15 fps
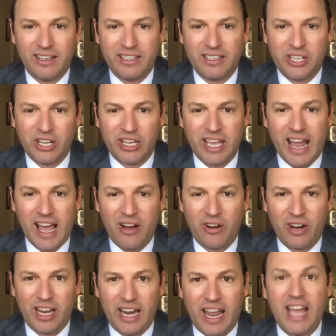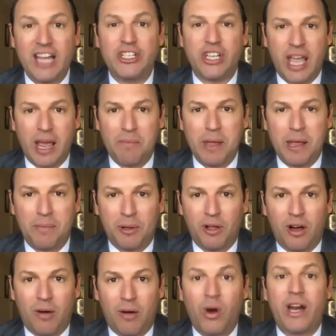to get out and educate people
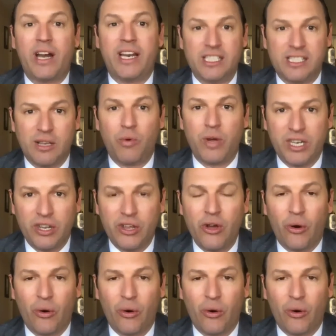on what it is that we do.